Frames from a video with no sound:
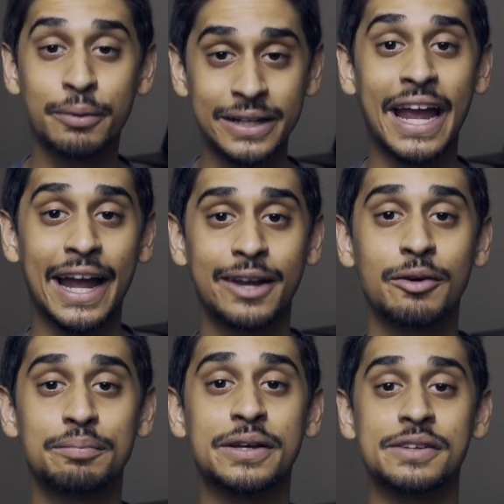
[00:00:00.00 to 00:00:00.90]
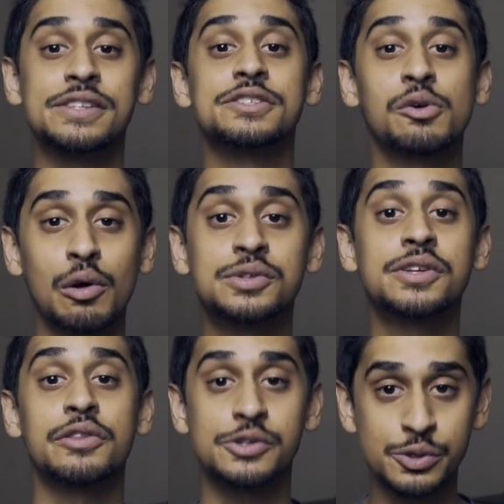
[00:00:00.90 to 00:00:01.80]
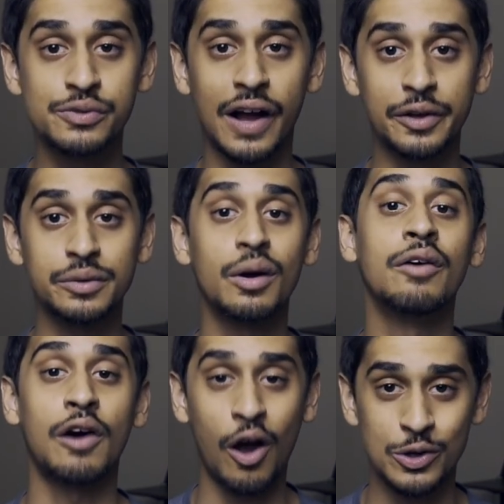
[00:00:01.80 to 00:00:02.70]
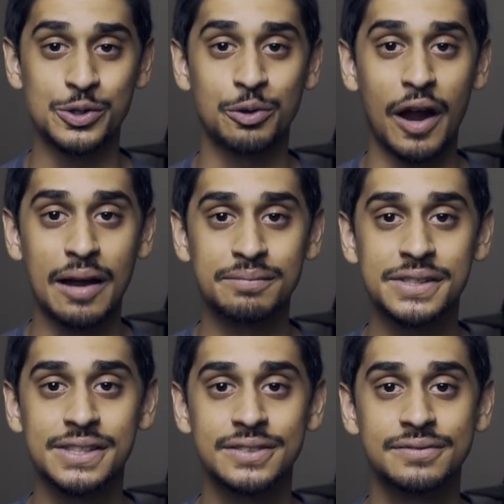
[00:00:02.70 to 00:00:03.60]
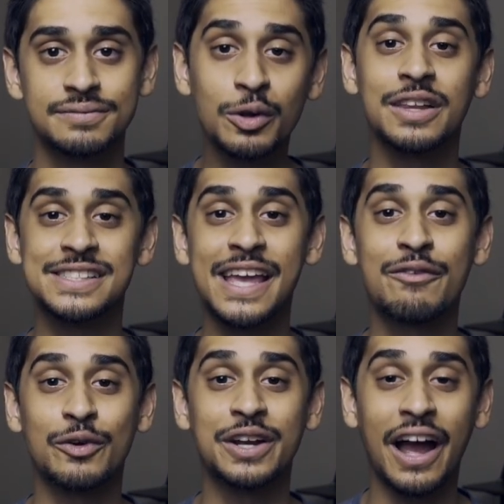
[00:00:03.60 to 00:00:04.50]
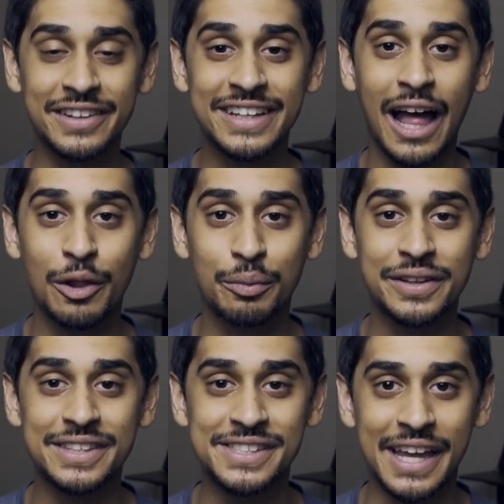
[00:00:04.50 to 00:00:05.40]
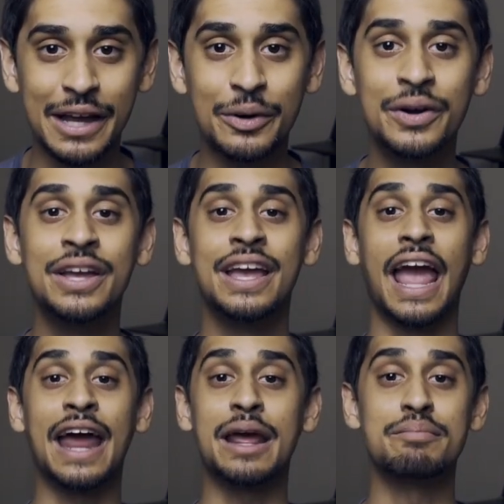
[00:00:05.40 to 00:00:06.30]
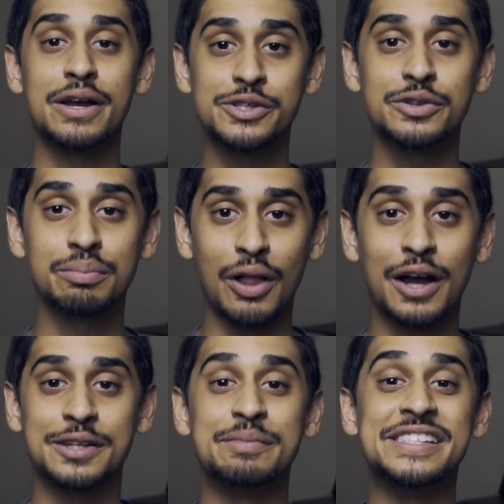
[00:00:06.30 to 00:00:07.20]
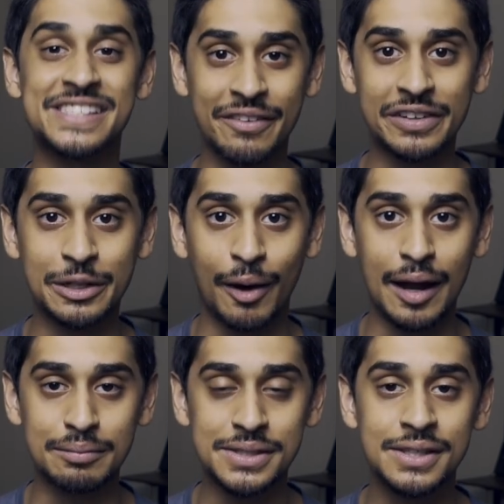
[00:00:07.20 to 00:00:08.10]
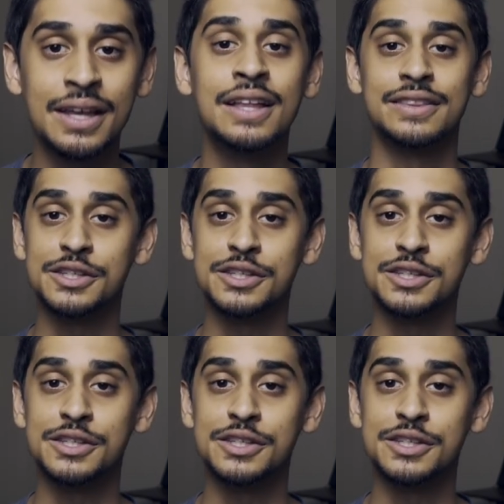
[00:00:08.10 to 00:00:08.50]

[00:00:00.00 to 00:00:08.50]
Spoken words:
that's pretty accurate because it's close to the true value of 100 grams. However, let's say I forgot to calibrate the scale and I measured the block to be 70 grams.